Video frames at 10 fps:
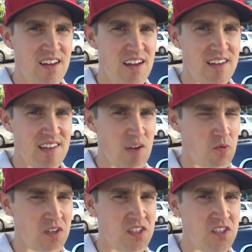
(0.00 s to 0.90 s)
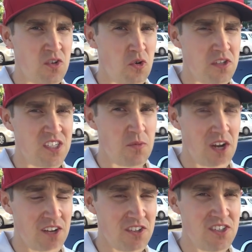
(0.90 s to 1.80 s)
as I once told
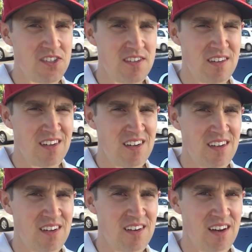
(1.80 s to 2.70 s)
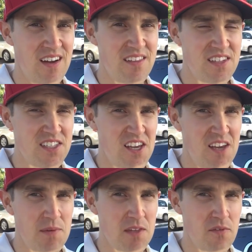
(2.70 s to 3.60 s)
someone else, this
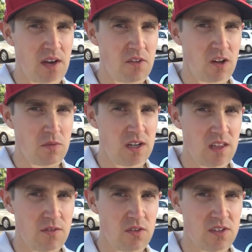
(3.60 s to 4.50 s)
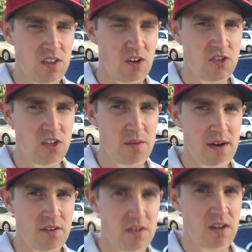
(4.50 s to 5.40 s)
game at the $5 blind level is largely
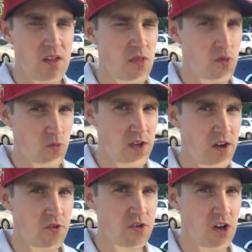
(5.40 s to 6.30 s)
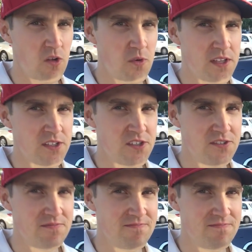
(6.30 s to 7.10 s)
about $300 wins.